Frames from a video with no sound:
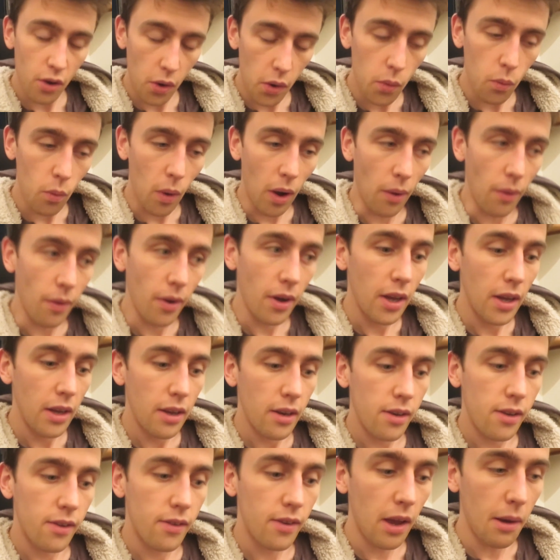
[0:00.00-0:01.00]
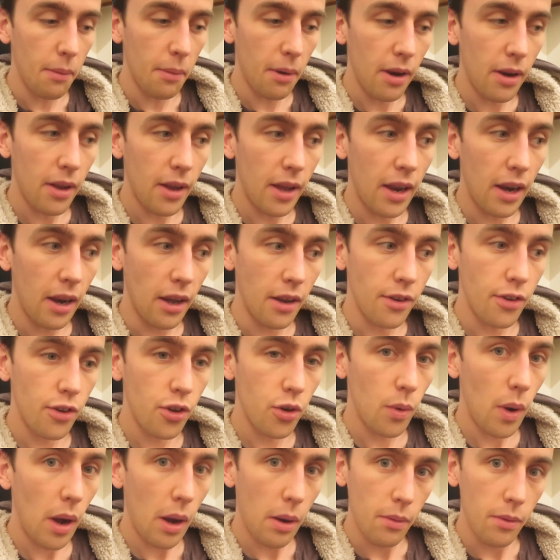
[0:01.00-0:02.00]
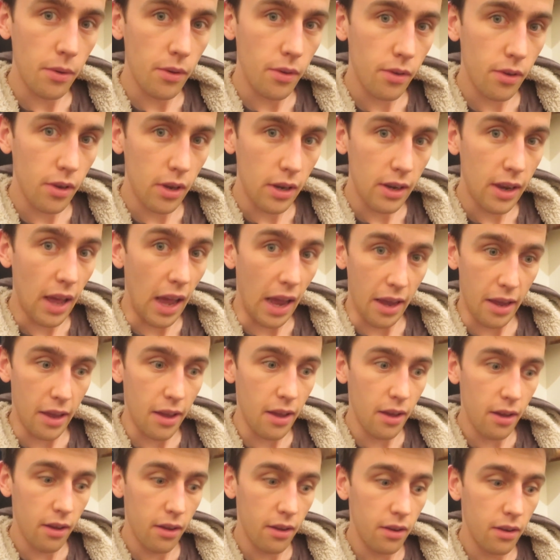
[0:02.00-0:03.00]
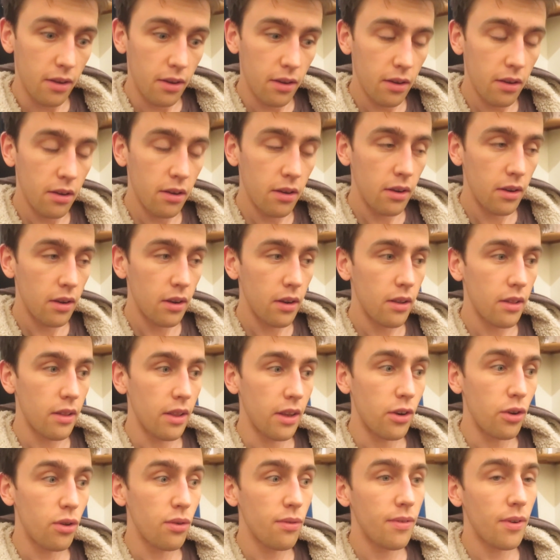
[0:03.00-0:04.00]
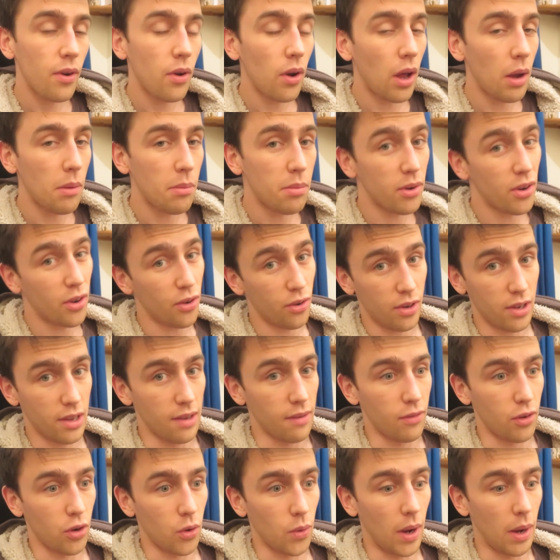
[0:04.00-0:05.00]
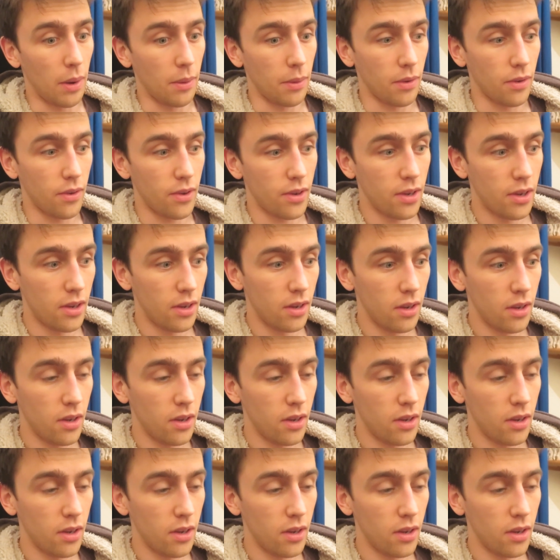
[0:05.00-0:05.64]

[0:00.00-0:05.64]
going well. To say I'm going to get like 2 hours a day, they do feel like productive 2 hours.